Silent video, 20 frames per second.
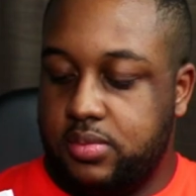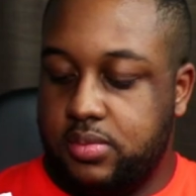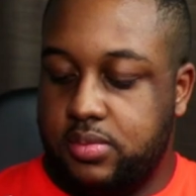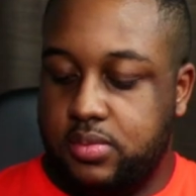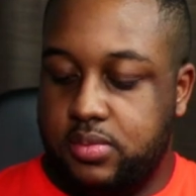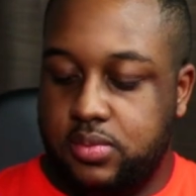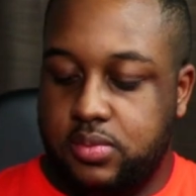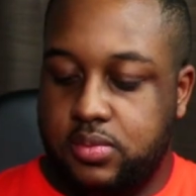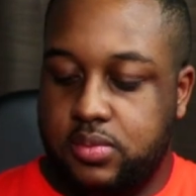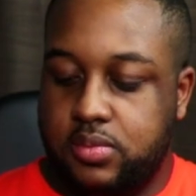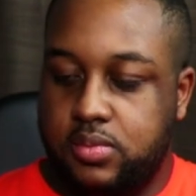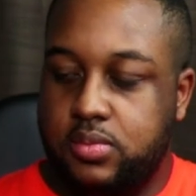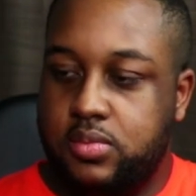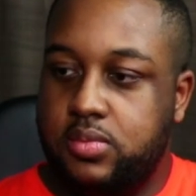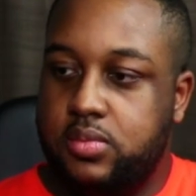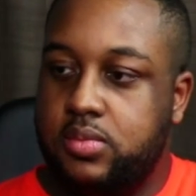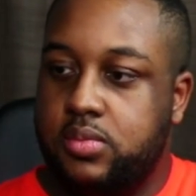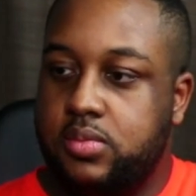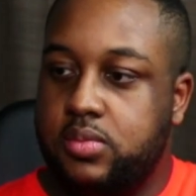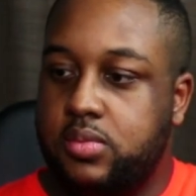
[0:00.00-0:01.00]

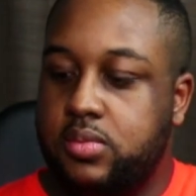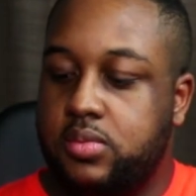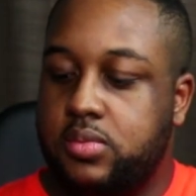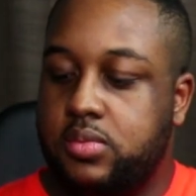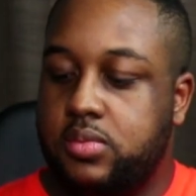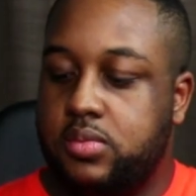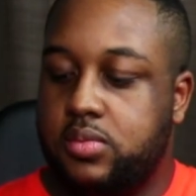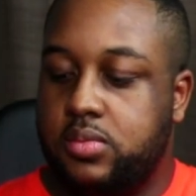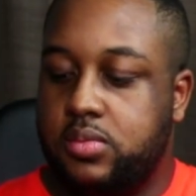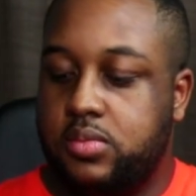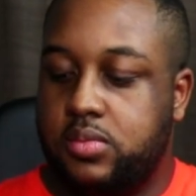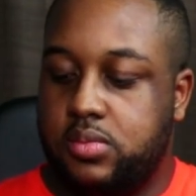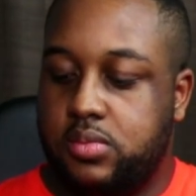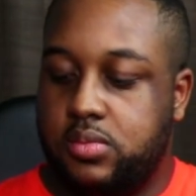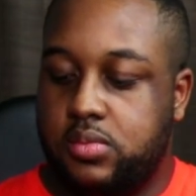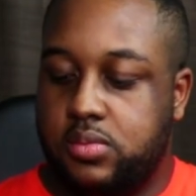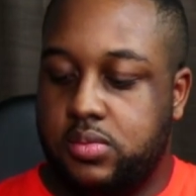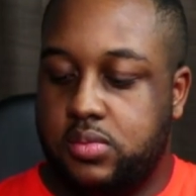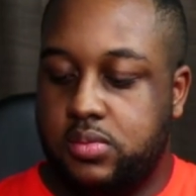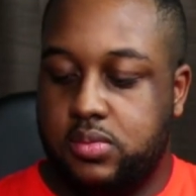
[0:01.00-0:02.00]

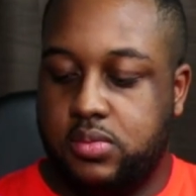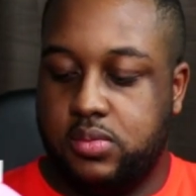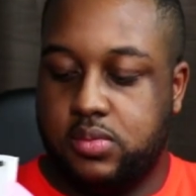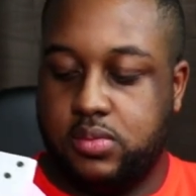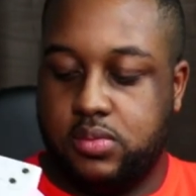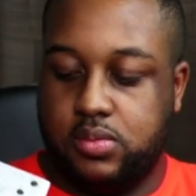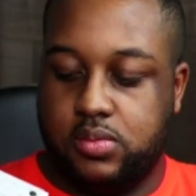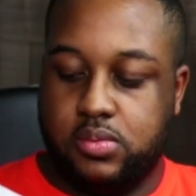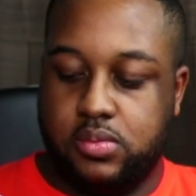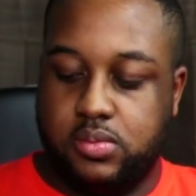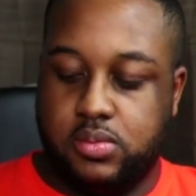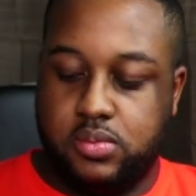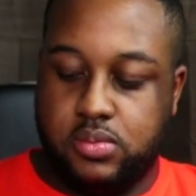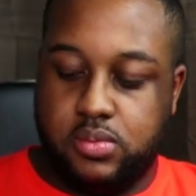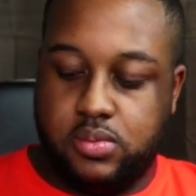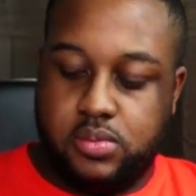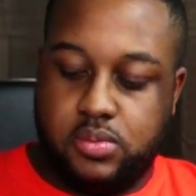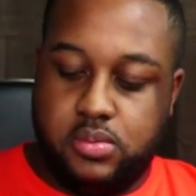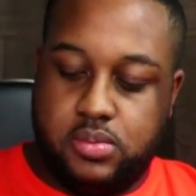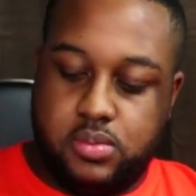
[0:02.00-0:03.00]

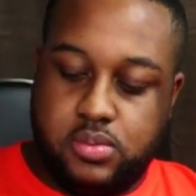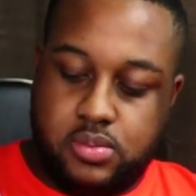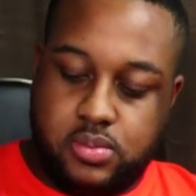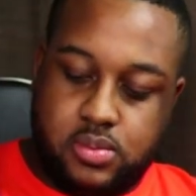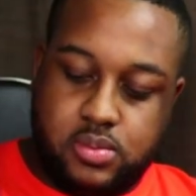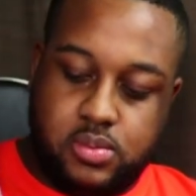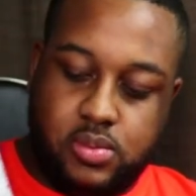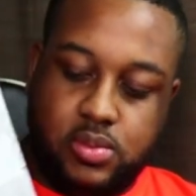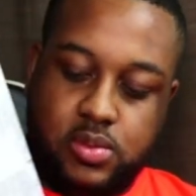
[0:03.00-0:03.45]
(no one is talking)